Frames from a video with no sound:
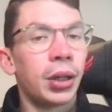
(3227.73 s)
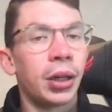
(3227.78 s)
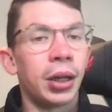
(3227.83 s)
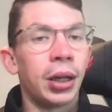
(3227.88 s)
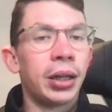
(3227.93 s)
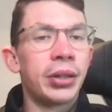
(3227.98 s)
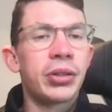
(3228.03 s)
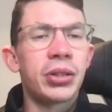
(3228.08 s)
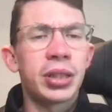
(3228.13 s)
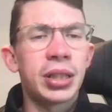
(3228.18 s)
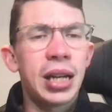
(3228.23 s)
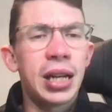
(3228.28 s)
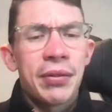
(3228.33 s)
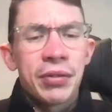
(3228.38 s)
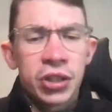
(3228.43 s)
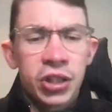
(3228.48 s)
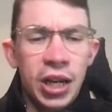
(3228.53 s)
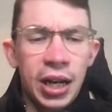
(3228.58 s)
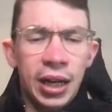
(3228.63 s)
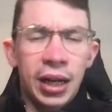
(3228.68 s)
I'm just going to have
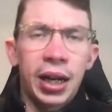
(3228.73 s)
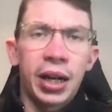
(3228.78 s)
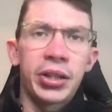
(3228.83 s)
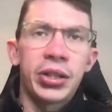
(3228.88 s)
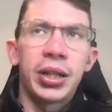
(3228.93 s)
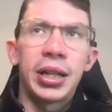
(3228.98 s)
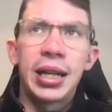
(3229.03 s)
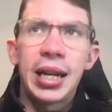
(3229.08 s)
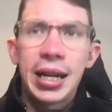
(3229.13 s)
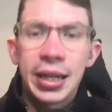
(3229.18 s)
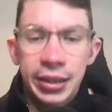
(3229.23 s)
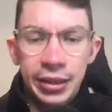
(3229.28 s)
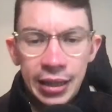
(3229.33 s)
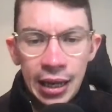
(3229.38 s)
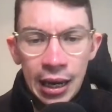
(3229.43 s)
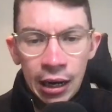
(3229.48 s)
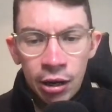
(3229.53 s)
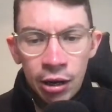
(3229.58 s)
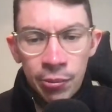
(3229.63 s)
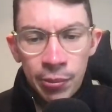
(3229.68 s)
a check actually. Is
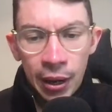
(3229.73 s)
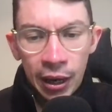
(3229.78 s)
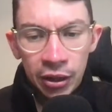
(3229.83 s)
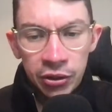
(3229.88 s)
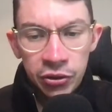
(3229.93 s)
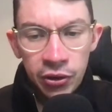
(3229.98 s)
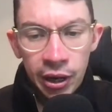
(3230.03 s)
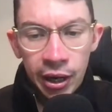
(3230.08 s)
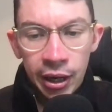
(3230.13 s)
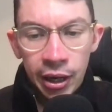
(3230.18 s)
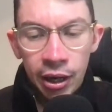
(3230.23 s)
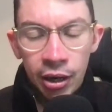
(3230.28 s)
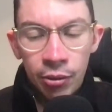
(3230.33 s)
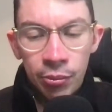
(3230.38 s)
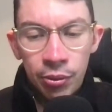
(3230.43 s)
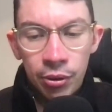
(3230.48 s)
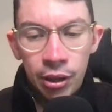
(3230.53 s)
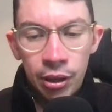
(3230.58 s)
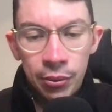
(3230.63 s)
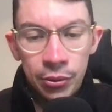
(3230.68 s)
Dalot back training? I'll
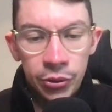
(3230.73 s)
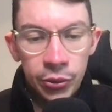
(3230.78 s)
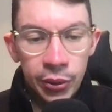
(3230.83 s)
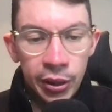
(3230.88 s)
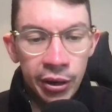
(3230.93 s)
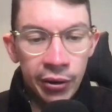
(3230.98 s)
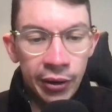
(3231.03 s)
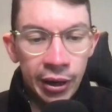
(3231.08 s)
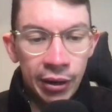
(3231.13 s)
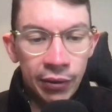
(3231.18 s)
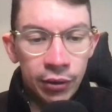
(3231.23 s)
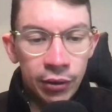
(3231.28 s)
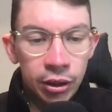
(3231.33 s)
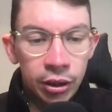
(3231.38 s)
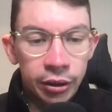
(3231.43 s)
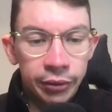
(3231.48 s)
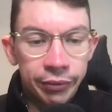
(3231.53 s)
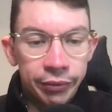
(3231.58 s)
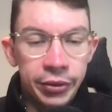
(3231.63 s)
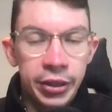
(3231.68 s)
pull up Twitter and have a
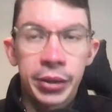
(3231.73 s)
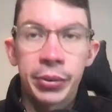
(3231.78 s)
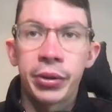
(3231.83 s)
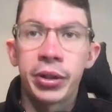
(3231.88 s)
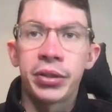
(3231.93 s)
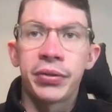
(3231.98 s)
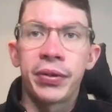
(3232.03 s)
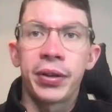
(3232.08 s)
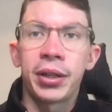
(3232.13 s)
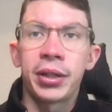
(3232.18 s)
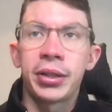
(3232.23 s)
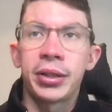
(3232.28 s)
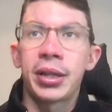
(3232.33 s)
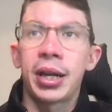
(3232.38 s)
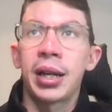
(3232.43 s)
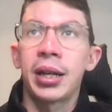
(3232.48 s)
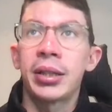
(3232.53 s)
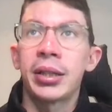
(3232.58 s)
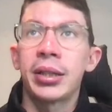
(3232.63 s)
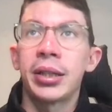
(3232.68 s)
look, see what his fitness
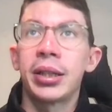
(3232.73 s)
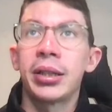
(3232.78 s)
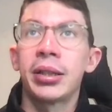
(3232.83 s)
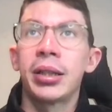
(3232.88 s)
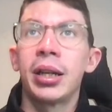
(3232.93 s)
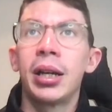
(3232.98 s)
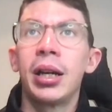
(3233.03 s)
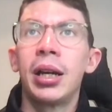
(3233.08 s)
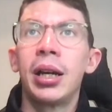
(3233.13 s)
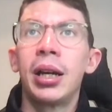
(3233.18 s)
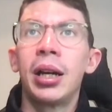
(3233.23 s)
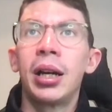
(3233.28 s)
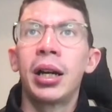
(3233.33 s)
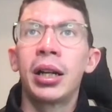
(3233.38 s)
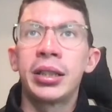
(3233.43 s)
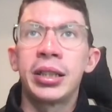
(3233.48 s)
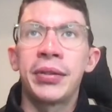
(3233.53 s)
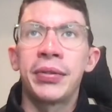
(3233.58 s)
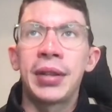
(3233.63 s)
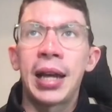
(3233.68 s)
status is.
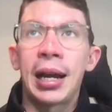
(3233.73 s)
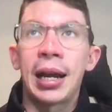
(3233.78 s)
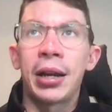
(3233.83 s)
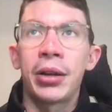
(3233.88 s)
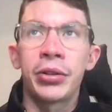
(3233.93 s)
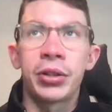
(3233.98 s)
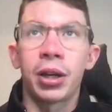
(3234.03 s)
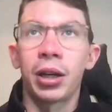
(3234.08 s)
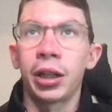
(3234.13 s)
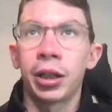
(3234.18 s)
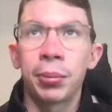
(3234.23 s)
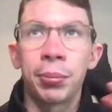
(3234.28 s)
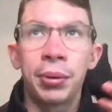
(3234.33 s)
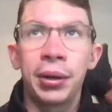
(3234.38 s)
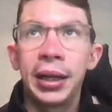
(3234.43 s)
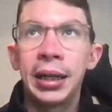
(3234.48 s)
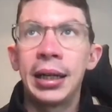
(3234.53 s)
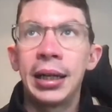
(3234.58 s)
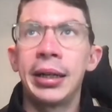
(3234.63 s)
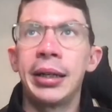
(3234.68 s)
Because if Dalot's like
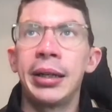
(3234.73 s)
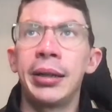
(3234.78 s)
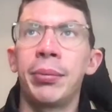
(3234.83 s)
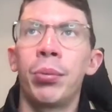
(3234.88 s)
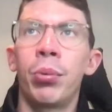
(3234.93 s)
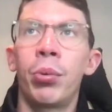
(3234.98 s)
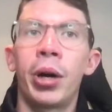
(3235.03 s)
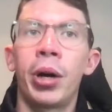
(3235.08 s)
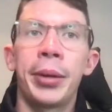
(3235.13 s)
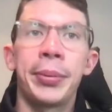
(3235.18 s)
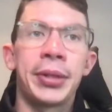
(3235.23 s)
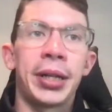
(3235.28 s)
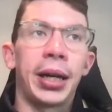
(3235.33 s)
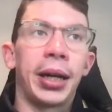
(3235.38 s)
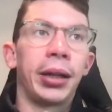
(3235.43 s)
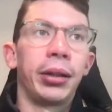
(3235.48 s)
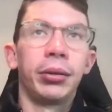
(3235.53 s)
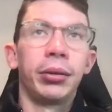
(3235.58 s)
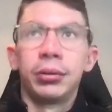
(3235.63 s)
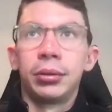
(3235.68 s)
completely wiped
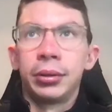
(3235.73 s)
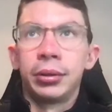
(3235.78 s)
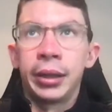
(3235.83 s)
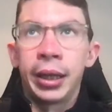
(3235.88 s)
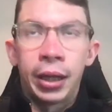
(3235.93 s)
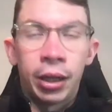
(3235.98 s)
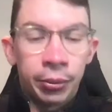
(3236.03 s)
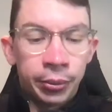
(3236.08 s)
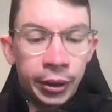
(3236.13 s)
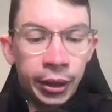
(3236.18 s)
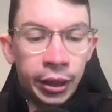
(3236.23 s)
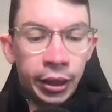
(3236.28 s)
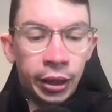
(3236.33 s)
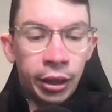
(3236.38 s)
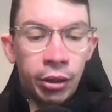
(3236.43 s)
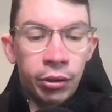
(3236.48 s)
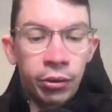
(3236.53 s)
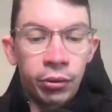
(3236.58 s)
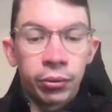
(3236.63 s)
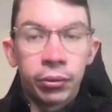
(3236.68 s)
out, then I'm going to
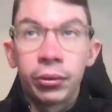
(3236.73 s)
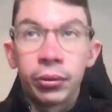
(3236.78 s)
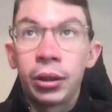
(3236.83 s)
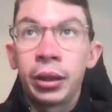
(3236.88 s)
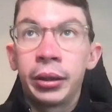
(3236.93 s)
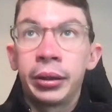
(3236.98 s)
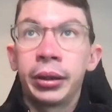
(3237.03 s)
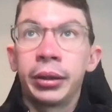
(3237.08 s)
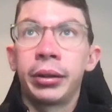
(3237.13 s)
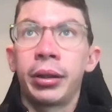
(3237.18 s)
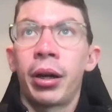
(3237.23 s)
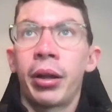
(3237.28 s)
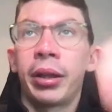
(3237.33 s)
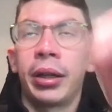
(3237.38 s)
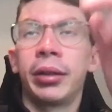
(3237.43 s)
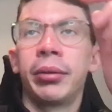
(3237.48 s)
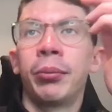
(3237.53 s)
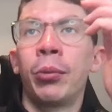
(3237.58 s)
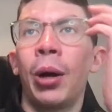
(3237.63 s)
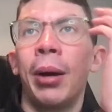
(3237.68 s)
go. I
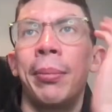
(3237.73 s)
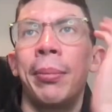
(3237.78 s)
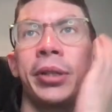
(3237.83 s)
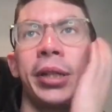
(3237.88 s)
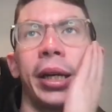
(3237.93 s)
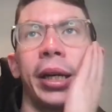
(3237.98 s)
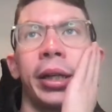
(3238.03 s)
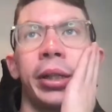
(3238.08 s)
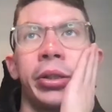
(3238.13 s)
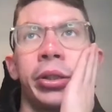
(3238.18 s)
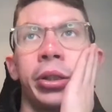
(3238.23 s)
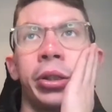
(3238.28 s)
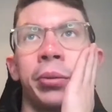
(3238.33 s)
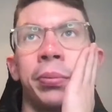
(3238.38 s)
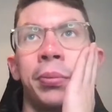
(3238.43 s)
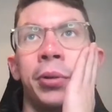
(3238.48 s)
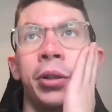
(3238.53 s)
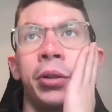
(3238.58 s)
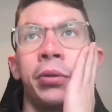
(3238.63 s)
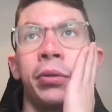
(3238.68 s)
think Wan-Bissaka is a good
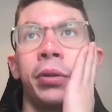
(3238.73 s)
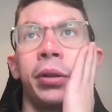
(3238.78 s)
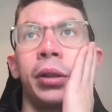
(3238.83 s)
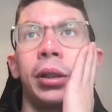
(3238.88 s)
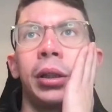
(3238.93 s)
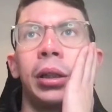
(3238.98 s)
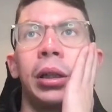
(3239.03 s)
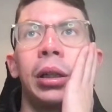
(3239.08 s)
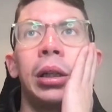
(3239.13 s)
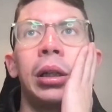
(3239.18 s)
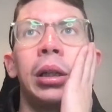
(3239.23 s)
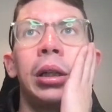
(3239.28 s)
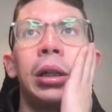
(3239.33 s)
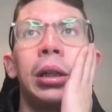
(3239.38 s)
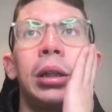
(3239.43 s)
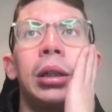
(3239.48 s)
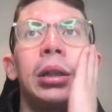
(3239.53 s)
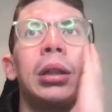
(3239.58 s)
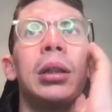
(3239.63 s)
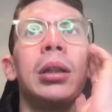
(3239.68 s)
move.
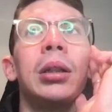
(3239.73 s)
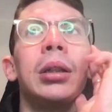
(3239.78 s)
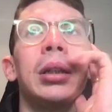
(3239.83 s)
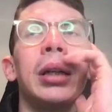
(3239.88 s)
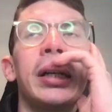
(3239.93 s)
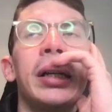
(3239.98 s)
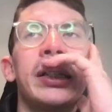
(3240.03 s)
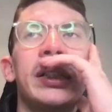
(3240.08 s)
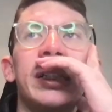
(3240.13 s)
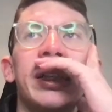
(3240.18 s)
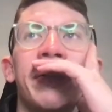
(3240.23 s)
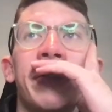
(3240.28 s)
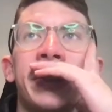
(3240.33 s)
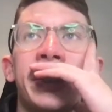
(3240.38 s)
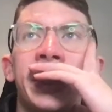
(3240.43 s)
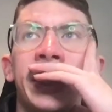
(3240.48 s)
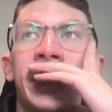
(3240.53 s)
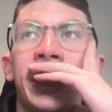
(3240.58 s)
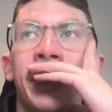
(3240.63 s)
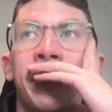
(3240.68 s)
Let's see if there's
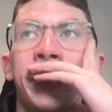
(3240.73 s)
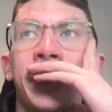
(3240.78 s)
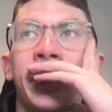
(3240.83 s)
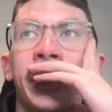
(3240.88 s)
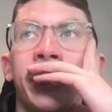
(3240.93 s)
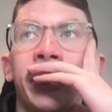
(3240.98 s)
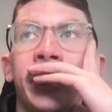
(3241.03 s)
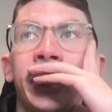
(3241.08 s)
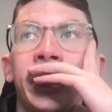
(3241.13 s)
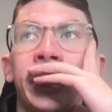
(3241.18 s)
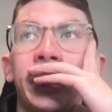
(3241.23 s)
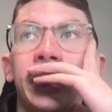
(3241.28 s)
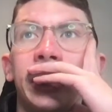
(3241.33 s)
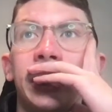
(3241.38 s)
any update on it.